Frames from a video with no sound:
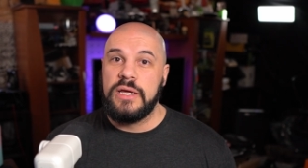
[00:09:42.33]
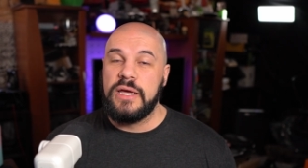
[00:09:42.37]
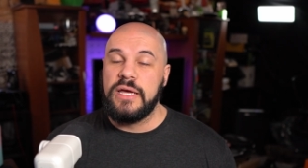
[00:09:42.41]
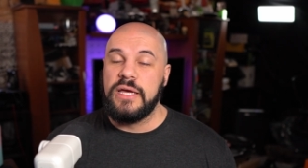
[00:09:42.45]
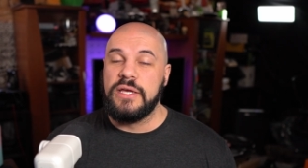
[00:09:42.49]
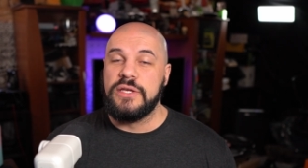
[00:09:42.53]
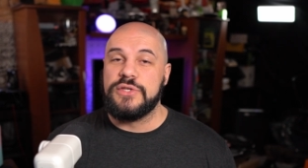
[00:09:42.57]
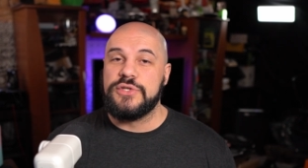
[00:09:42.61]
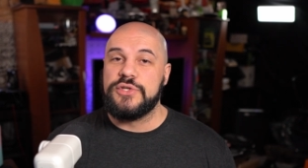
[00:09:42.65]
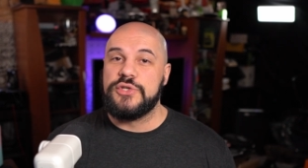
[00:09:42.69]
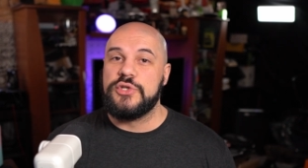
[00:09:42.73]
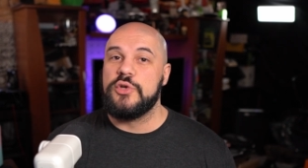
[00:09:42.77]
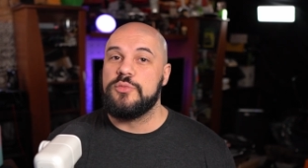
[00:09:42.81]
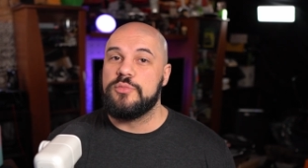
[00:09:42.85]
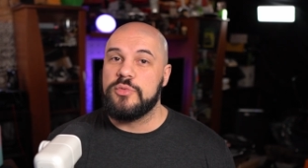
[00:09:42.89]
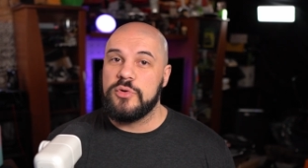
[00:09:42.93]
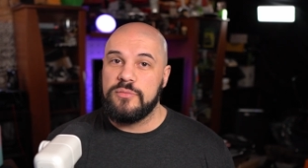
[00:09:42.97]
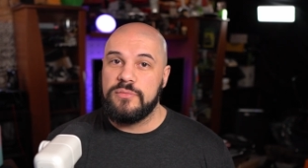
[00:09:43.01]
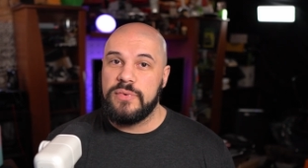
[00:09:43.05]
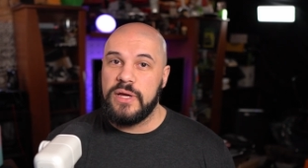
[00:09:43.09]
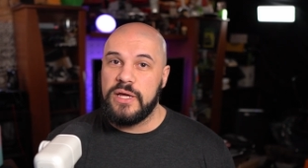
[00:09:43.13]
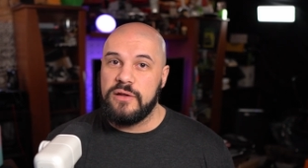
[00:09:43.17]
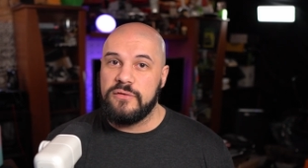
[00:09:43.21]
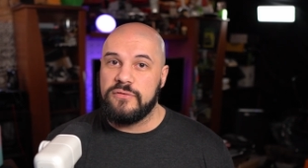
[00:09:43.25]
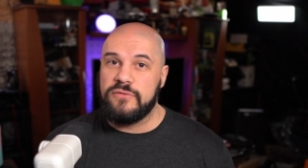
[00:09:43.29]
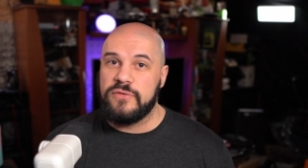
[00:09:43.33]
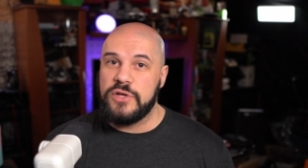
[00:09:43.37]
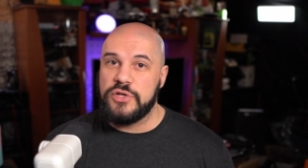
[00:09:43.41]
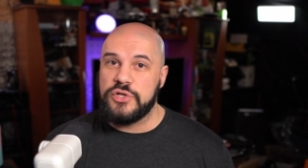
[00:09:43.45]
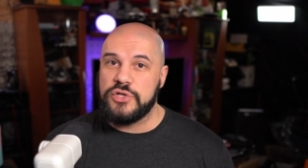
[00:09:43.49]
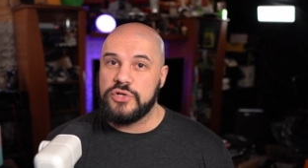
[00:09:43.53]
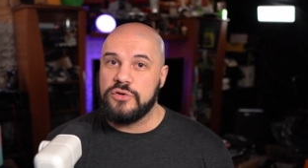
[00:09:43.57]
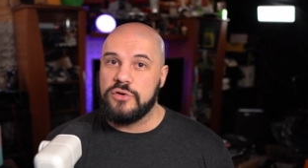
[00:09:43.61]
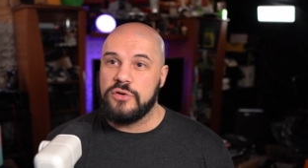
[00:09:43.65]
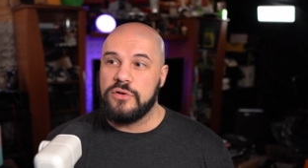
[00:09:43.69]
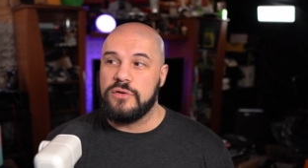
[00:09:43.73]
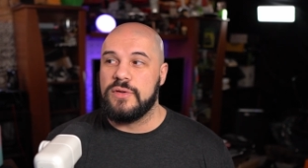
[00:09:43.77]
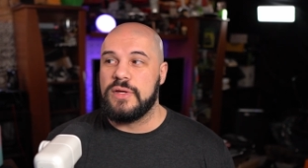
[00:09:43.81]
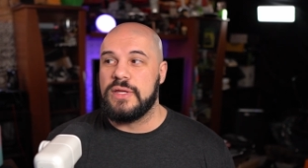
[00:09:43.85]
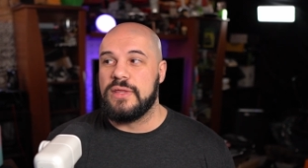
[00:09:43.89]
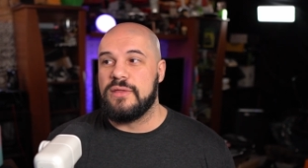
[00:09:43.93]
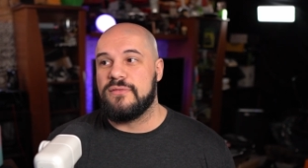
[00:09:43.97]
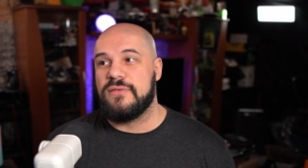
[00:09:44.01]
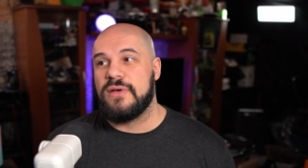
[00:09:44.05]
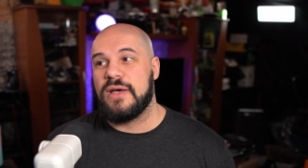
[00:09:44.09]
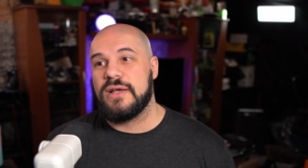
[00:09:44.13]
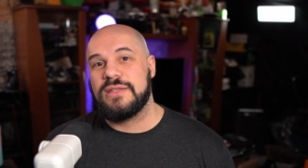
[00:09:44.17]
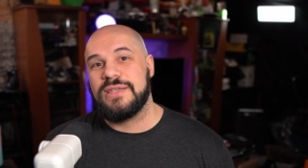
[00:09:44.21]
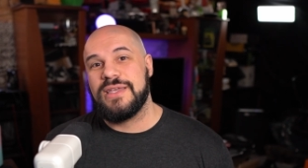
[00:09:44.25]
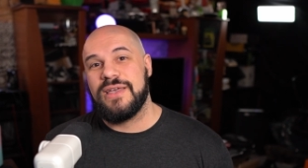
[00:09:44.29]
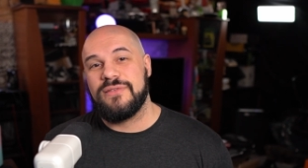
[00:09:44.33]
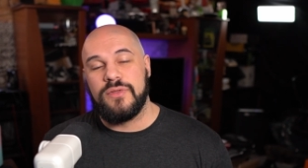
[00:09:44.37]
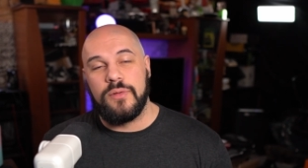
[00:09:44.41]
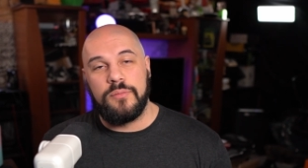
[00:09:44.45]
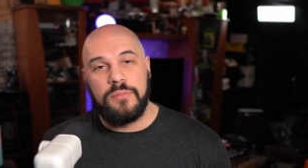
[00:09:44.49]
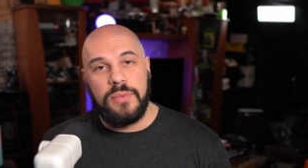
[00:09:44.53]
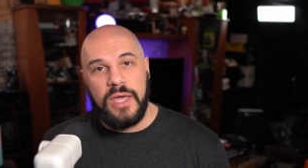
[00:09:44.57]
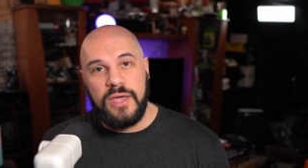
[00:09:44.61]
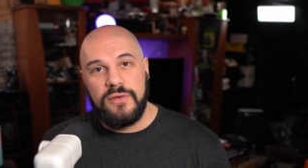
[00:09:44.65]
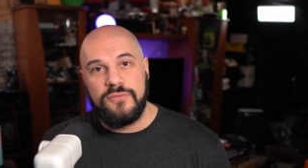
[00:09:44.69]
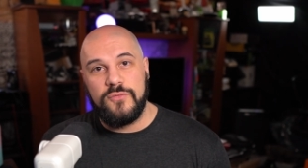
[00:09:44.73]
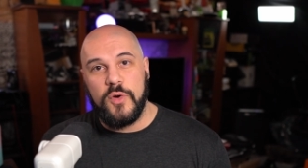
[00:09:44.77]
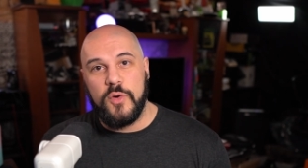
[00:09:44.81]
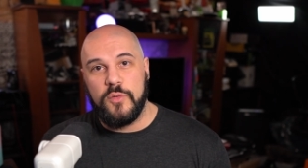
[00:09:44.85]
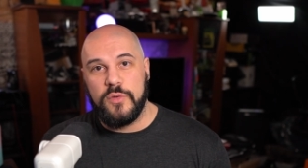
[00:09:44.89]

is super beneficial, and the fact that you have to pay for